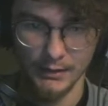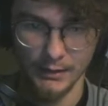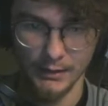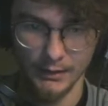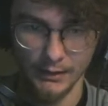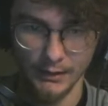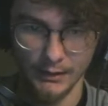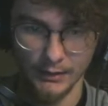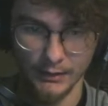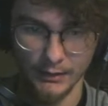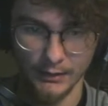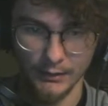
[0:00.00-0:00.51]

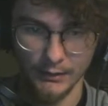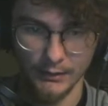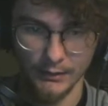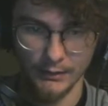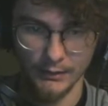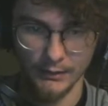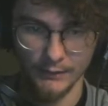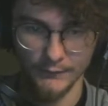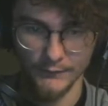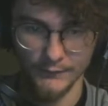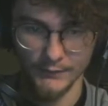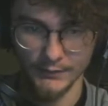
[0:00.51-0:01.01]

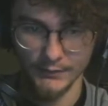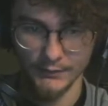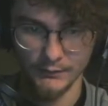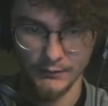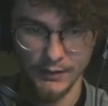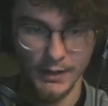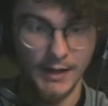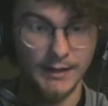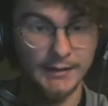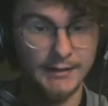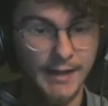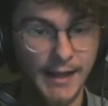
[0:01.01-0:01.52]
the
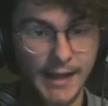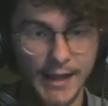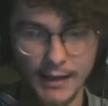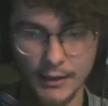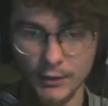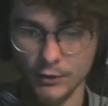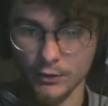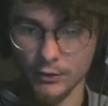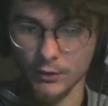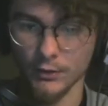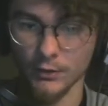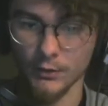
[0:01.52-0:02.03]
line
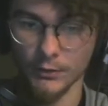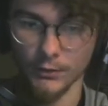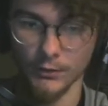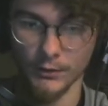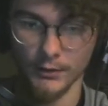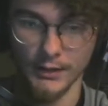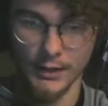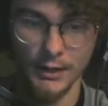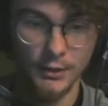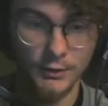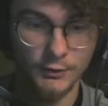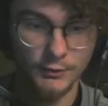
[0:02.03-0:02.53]
anchor or
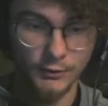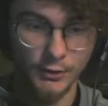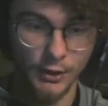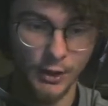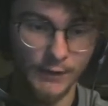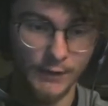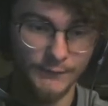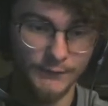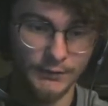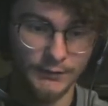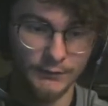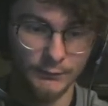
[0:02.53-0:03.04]
character
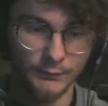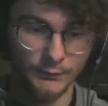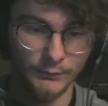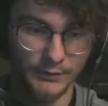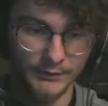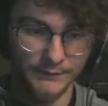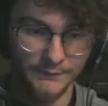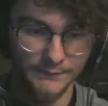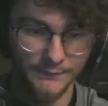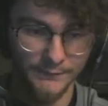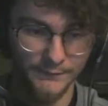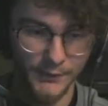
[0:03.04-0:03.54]
offset's
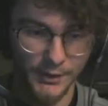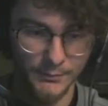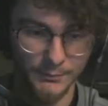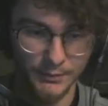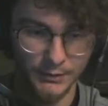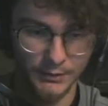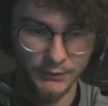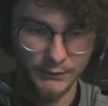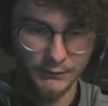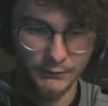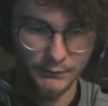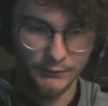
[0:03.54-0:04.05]
really fun
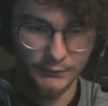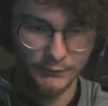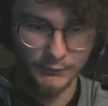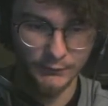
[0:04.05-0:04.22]
because you could